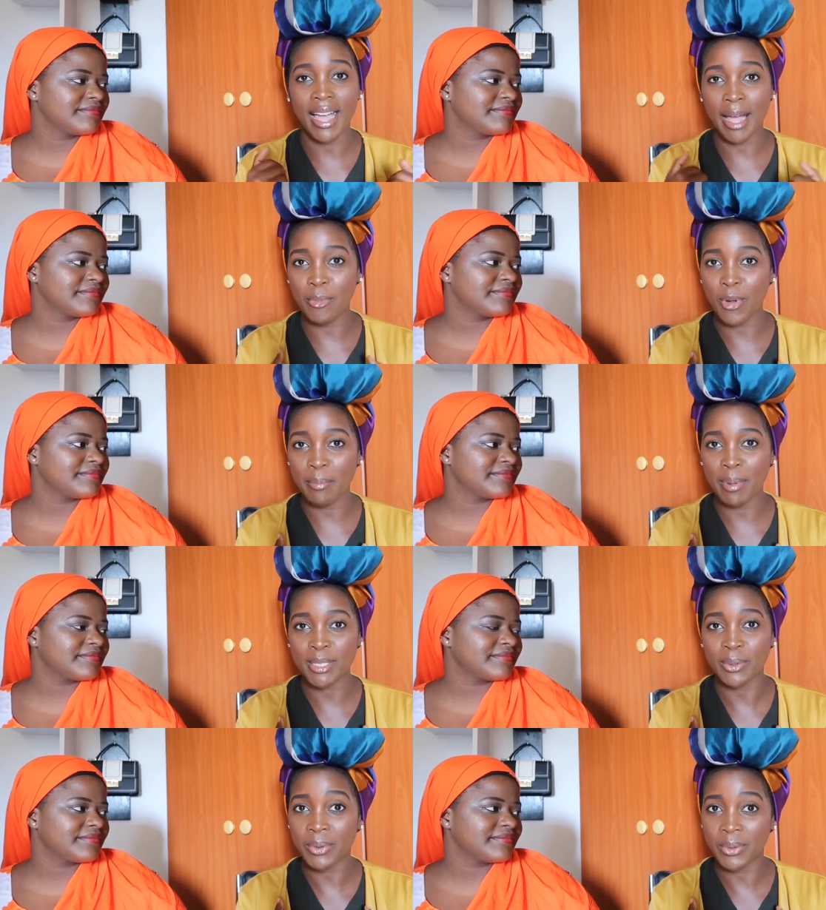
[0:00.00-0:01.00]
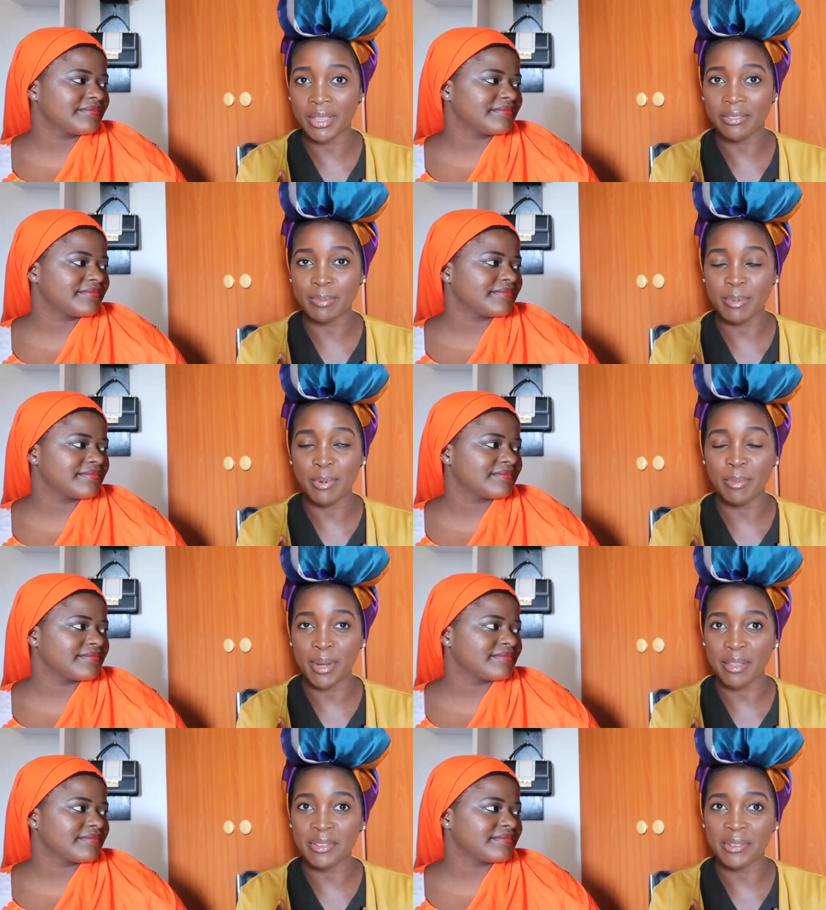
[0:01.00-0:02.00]
Speaker 1: I'm one person who gives people
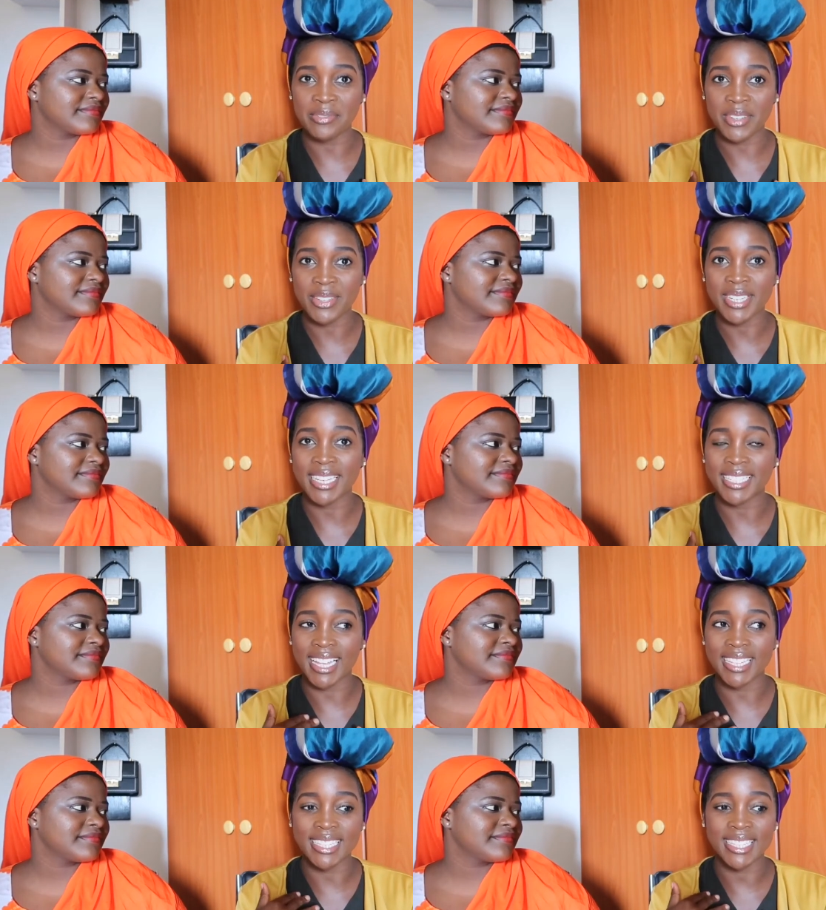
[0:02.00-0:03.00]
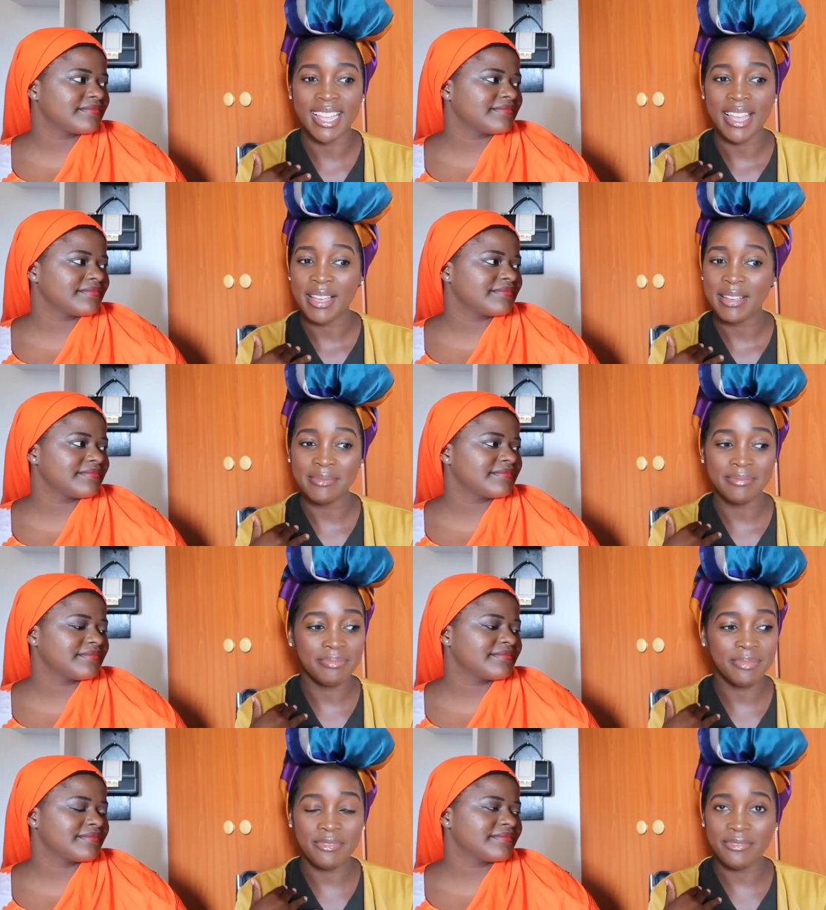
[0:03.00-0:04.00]
benefit of doubt, and it has
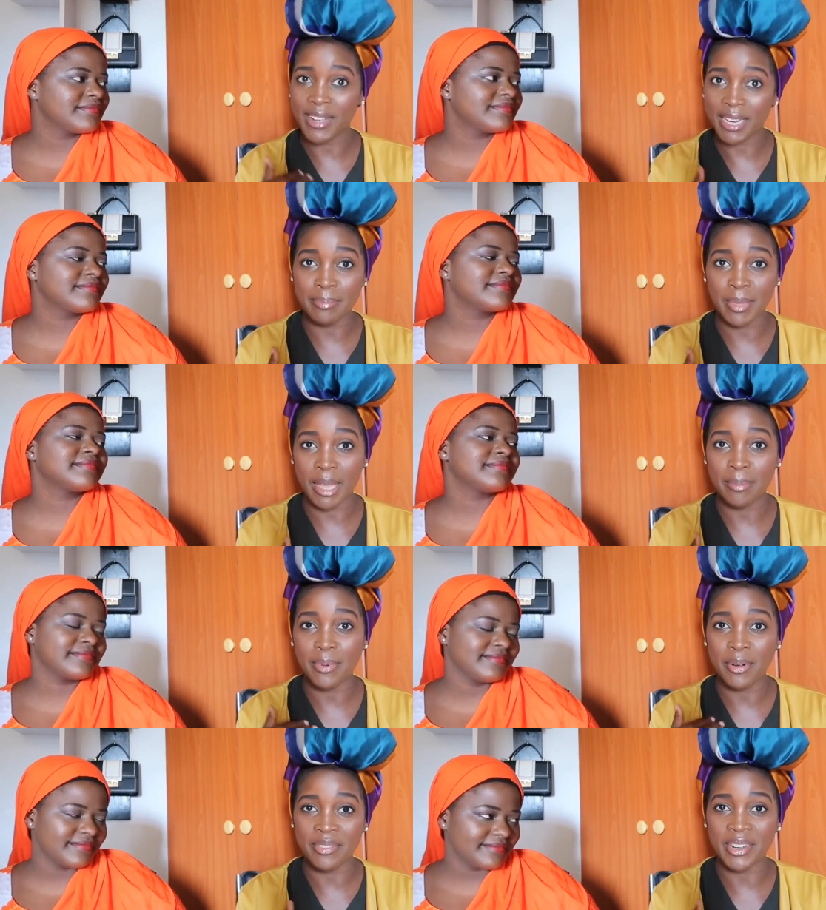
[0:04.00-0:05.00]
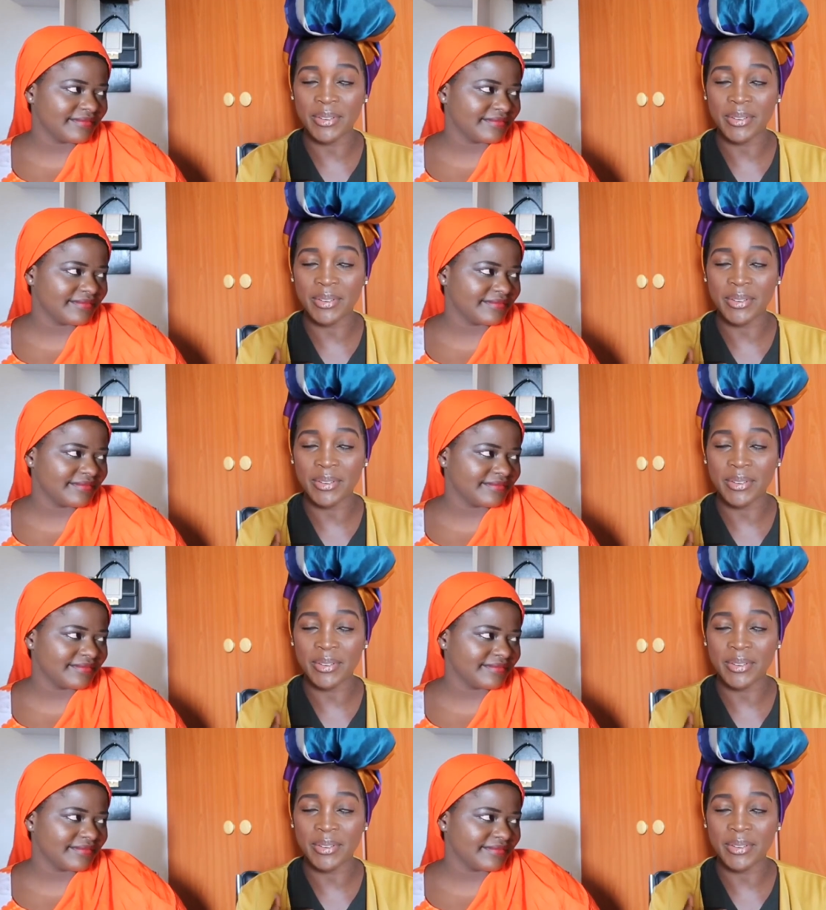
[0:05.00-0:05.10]
back me up over